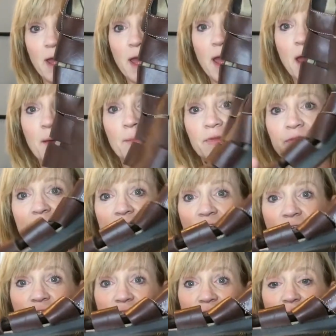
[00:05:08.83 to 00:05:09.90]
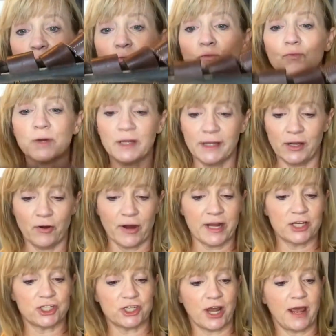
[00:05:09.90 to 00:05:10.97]
but these are just in really
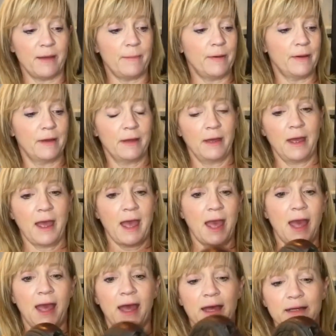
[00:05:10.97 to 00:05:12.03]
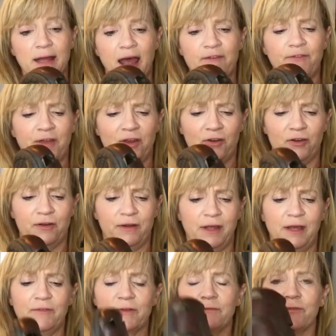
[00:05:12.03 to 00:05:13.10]
great shape. And I figured
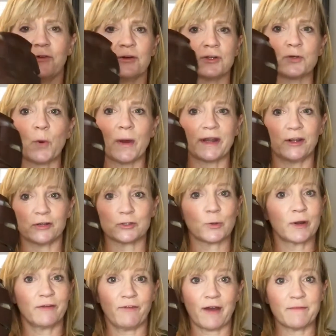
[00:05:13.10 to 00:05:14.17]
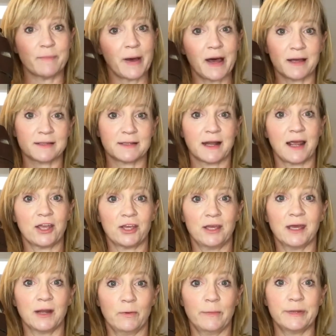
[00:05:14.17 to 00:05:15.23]
even for 20 or 25 bucks that I could
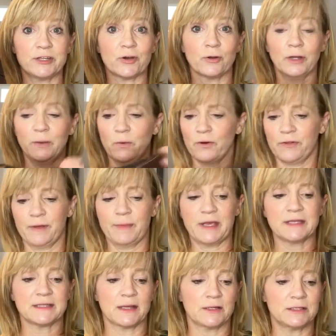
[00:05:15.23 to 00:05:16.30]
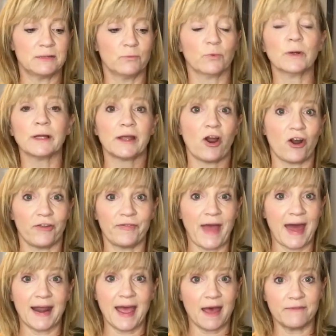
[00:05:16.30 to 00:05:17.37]
get, it would be totally worth it because they really aren't
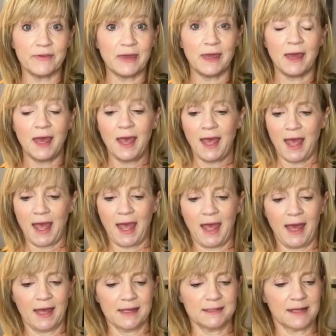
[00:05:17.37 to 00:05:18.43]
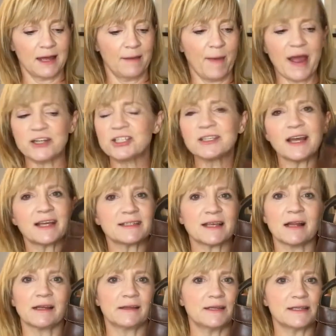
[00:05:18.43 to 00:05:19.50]
that heavy. And I just like
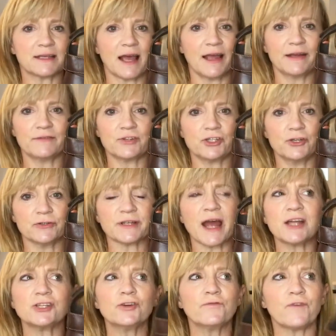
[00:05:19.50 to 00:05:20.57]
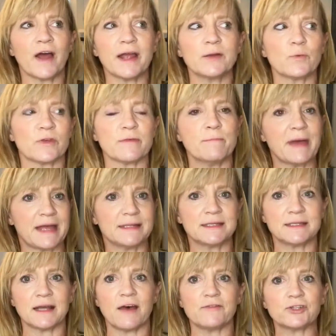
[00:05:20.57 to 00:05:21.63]
selling these kind of shoes. I do find with men's
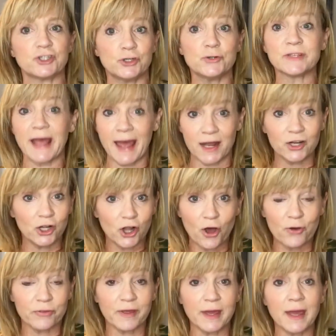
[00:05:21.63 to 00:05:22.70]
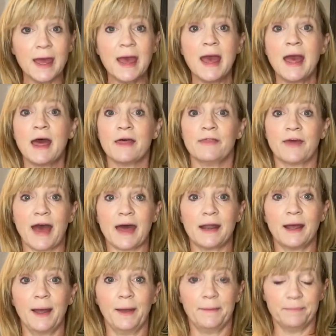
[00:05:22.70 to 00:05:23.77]
stuff, shoes and clothing, that